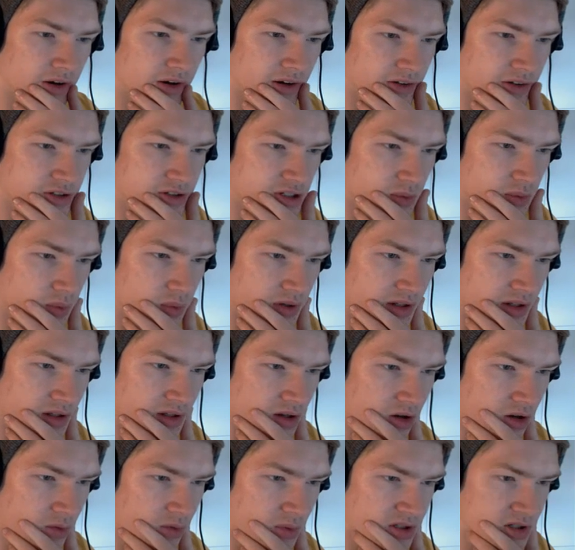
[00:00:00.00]
someone that
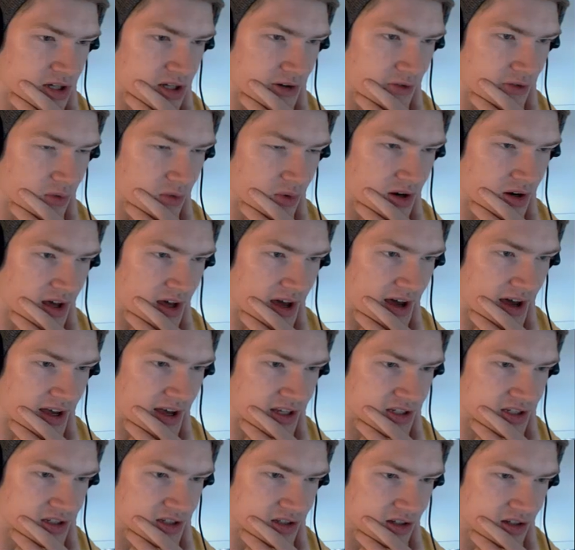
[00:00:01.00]
almost everyone
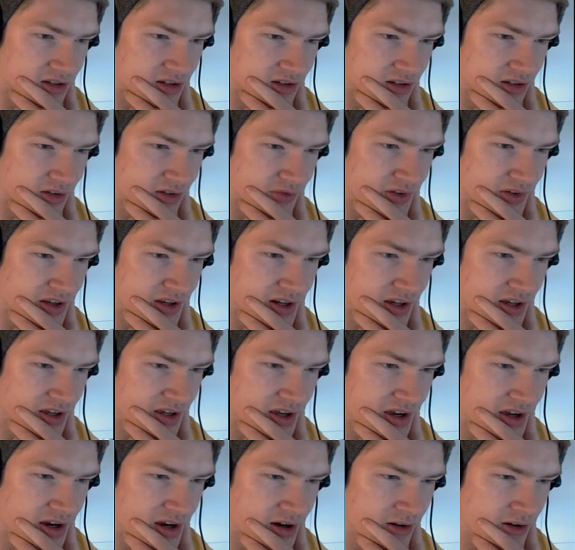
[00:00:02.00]
has, the Vena
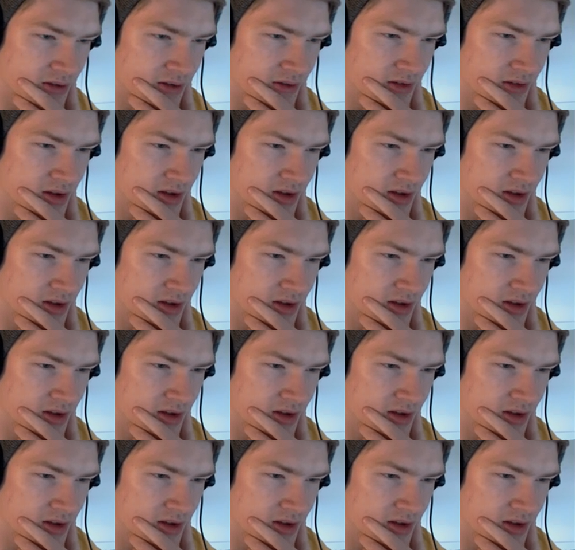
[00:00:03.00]
gear.